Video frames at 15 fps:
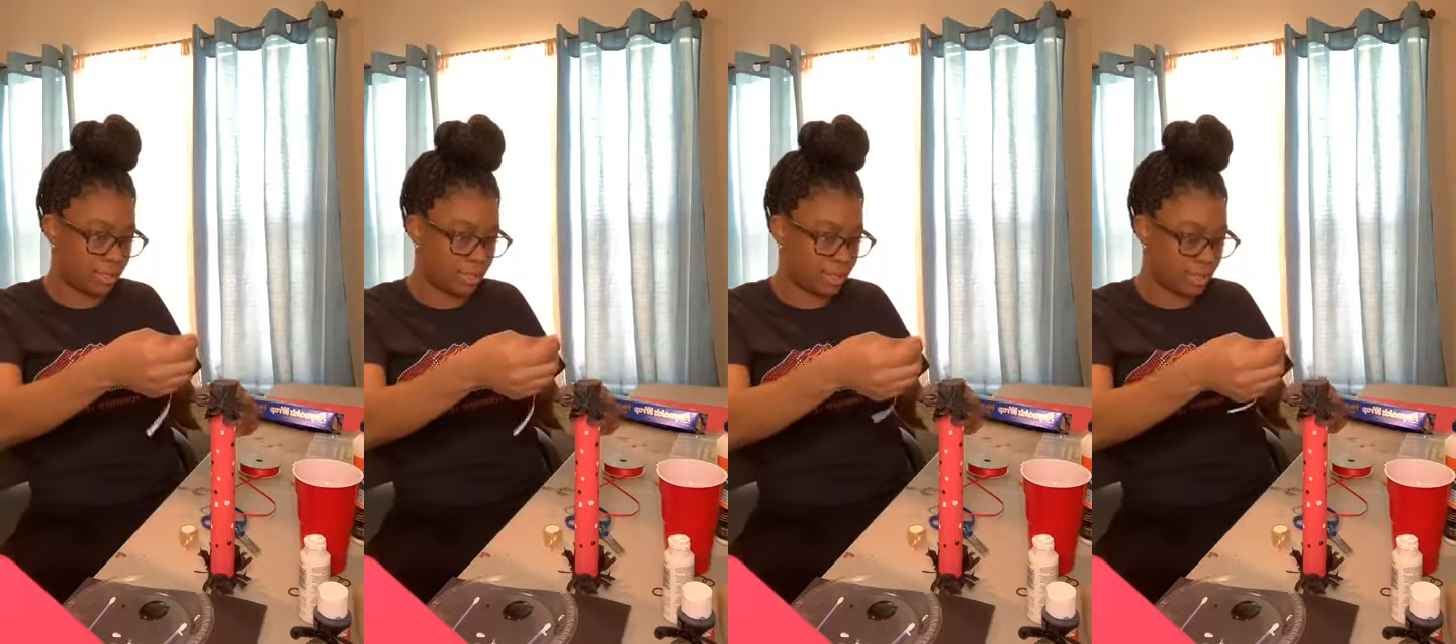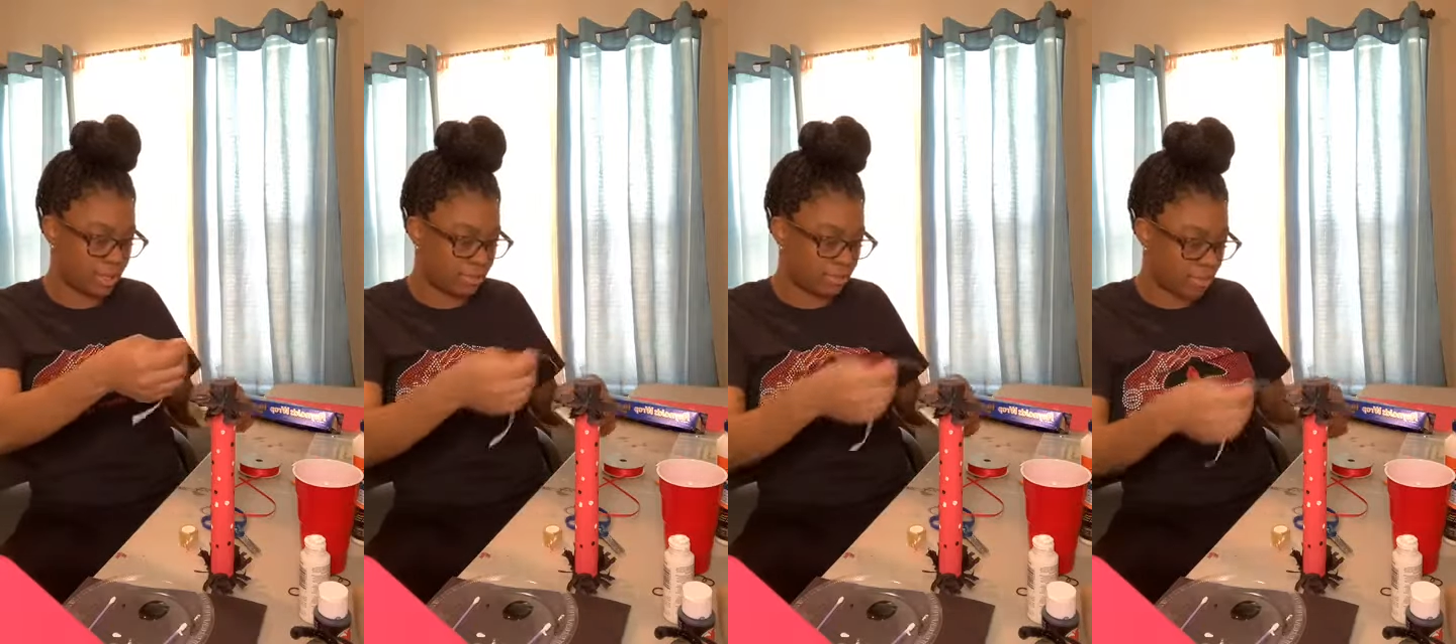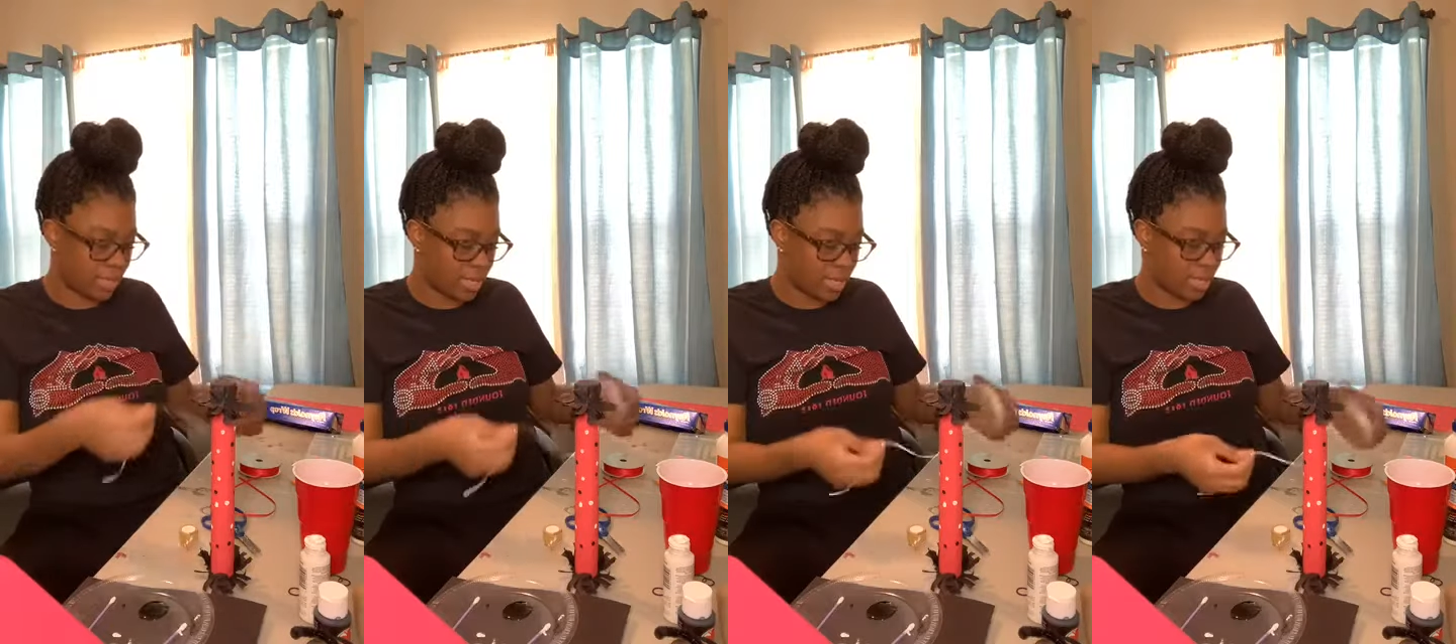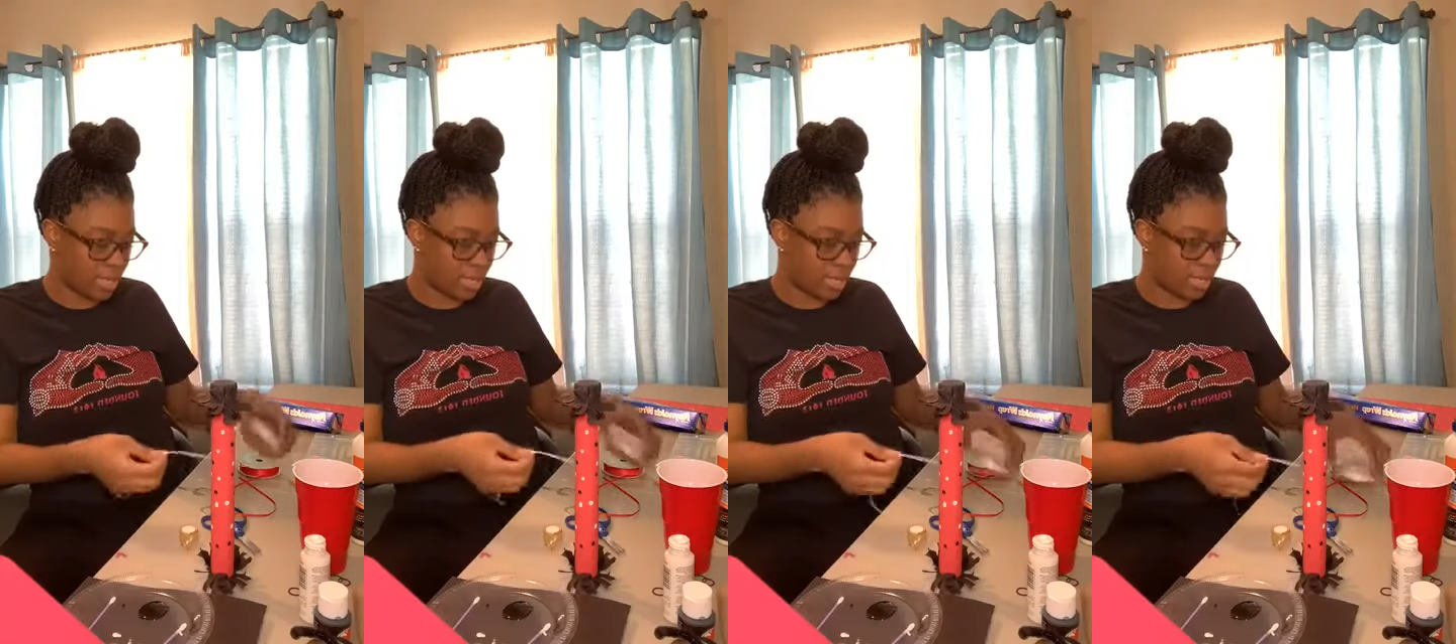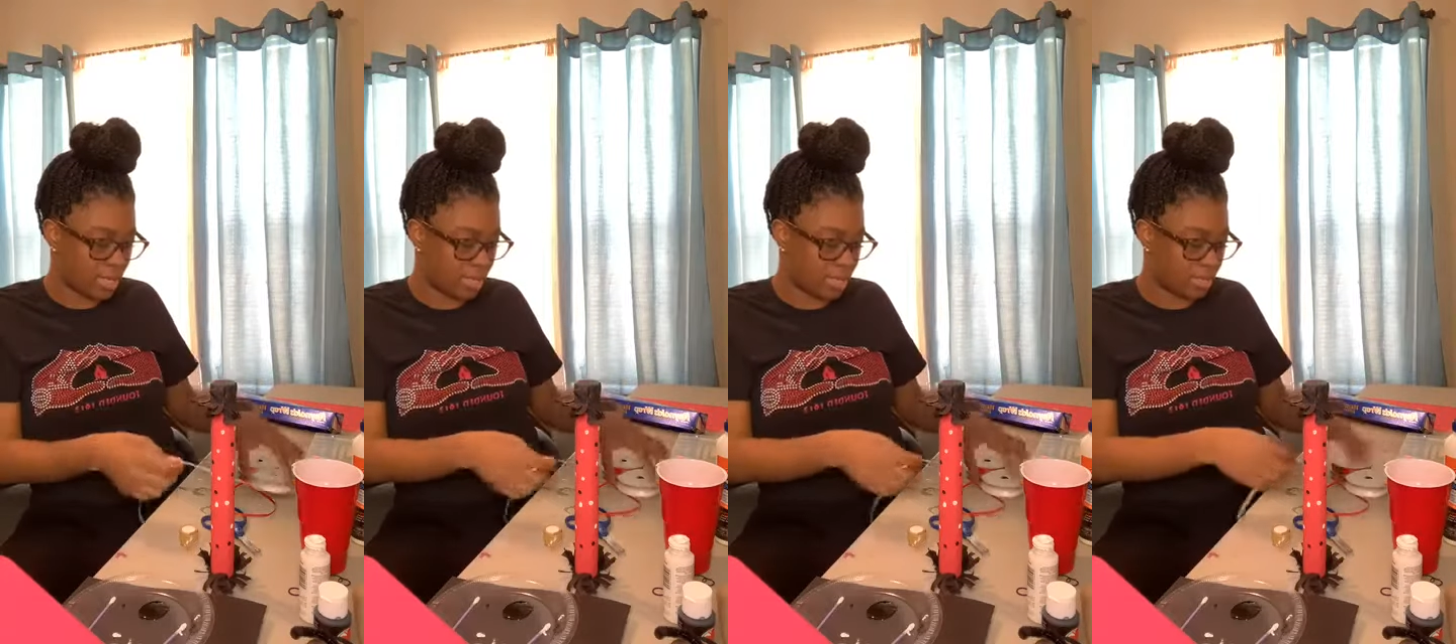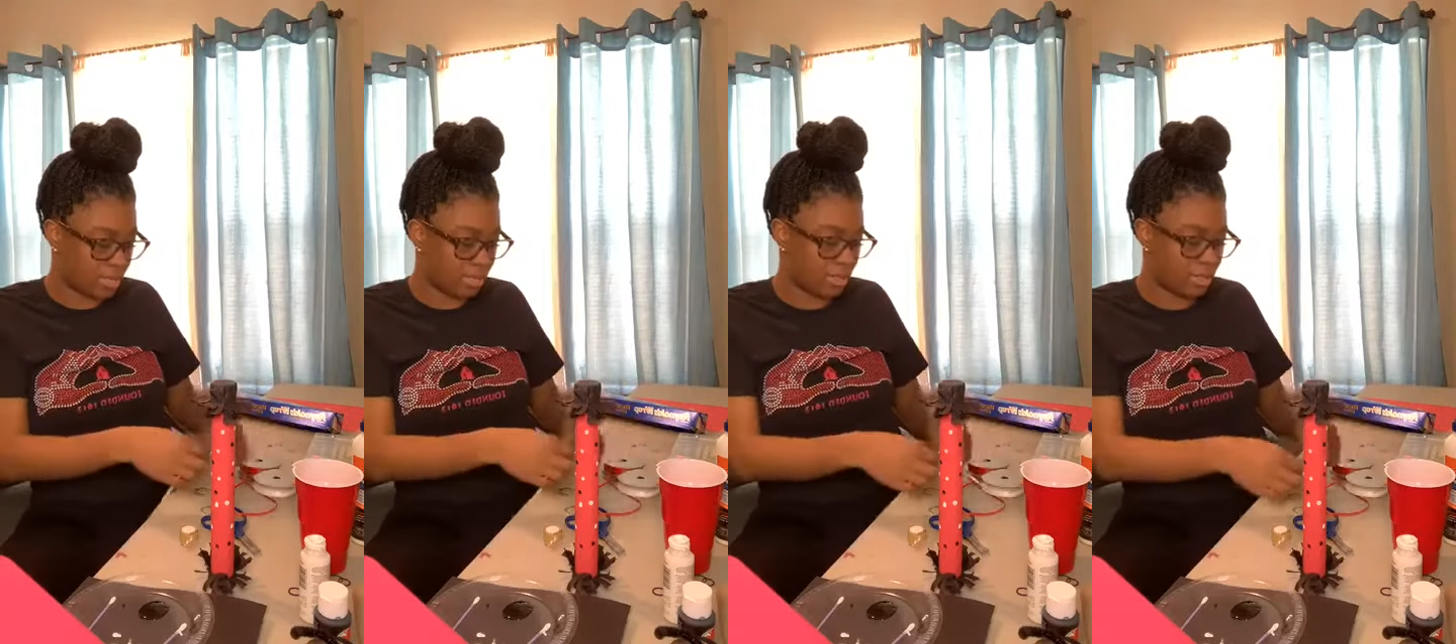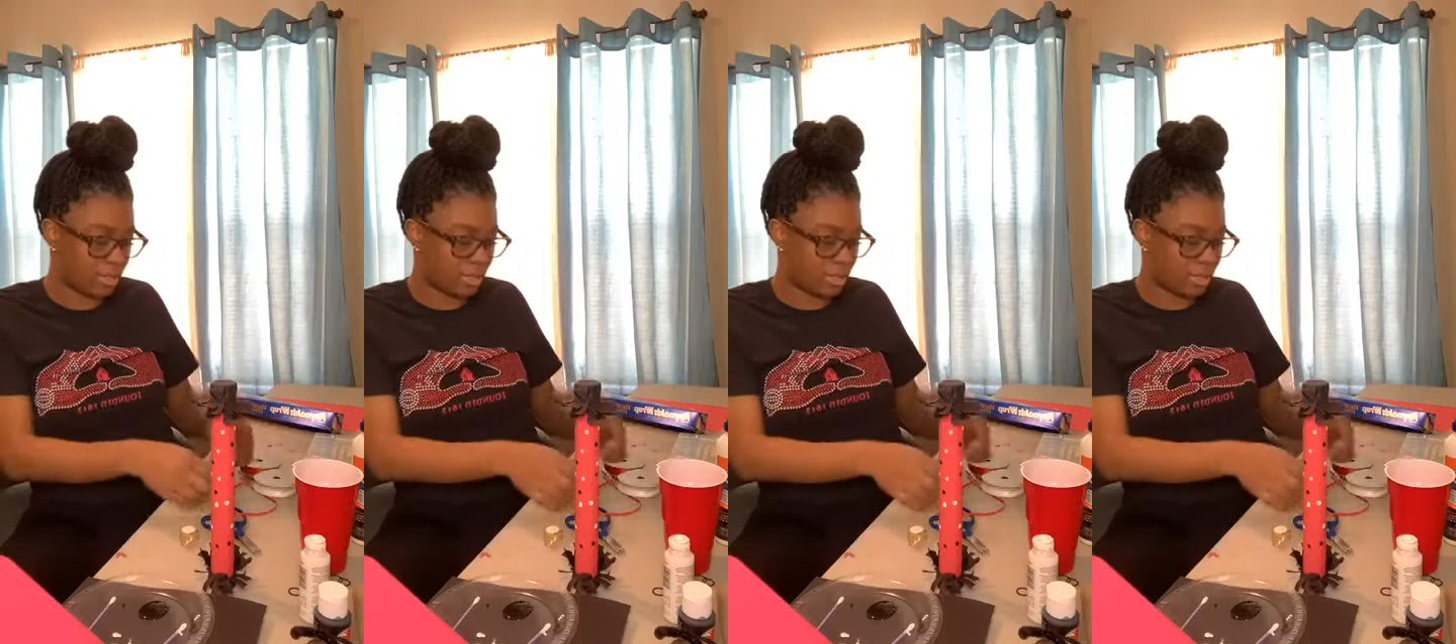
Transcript: because that red kind